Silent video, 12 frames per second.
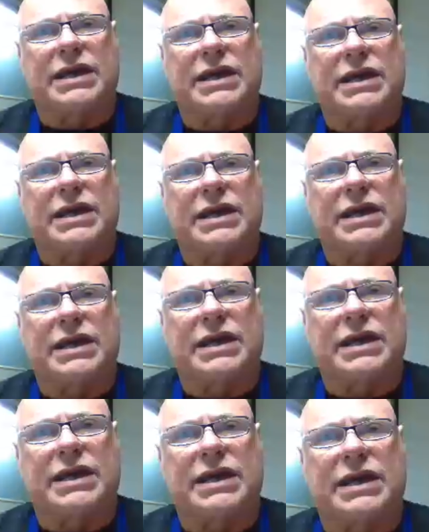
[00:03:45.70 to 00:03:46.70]
chatted
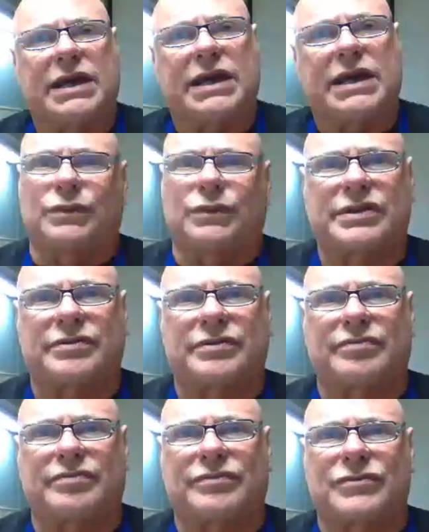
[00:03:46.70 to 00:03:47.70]
about how
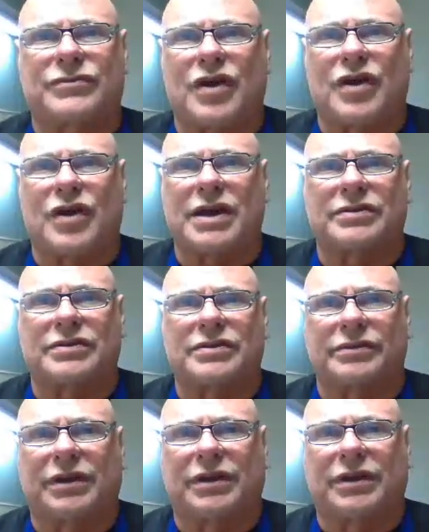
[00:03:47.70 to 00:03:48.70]
she
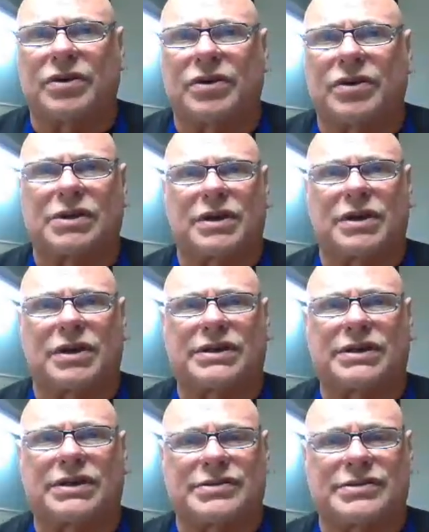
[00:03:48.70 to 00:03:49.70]
just thought it was
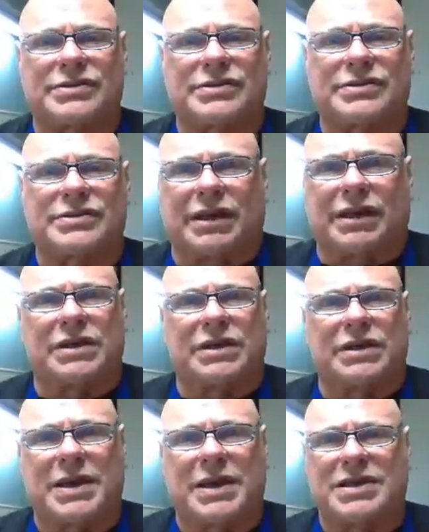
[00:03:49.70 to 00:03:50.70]
terrible
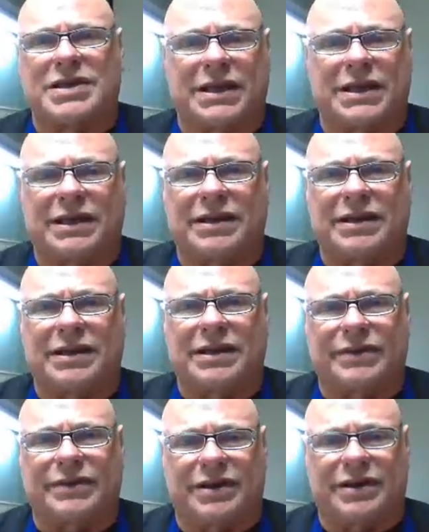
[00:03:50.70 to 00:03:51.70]
the way Trump
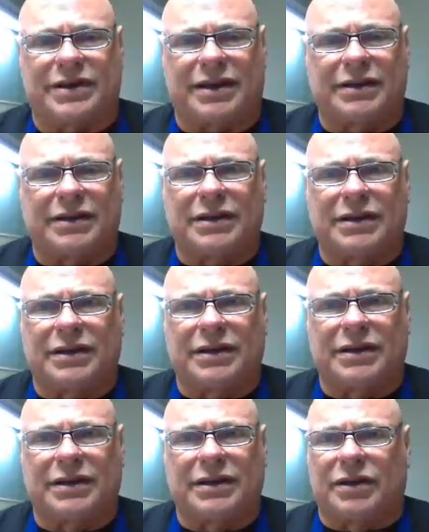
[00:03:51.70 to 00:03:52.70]
used
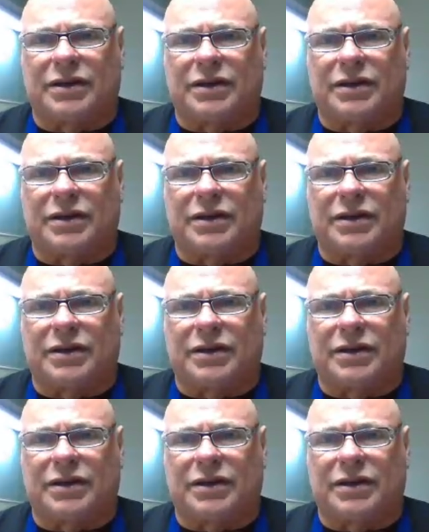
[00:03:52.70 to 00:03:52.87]
Twitter.